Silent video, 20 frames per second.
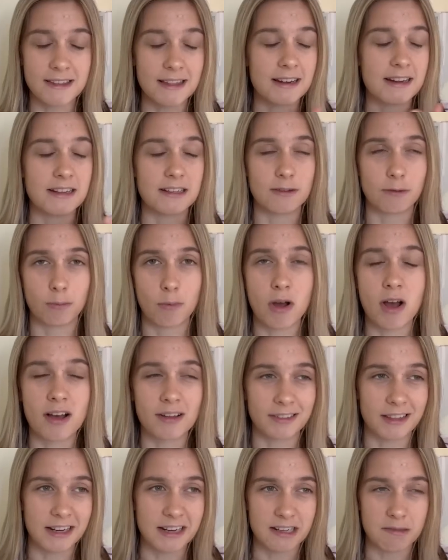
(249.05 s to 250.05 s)
They need to
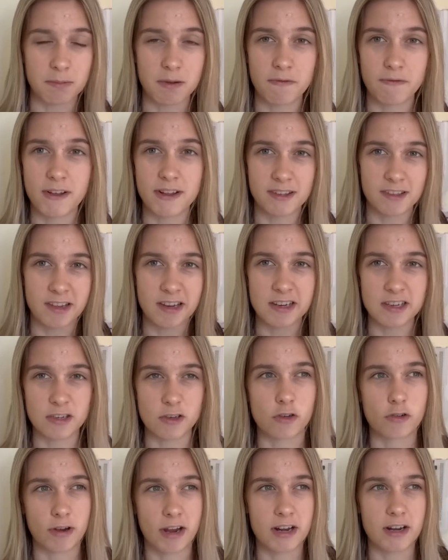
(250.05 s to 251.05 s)
work, they need to be fitter, they need
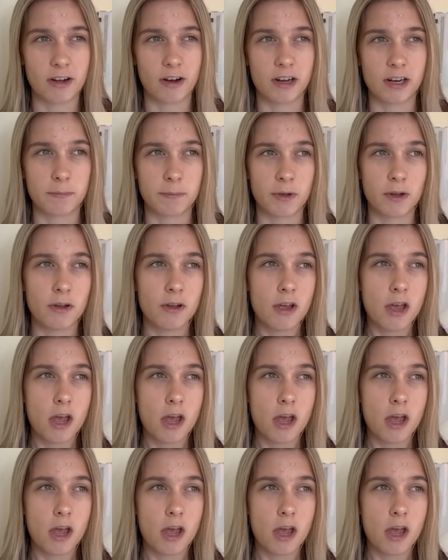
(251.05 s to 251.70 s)
to train harder. But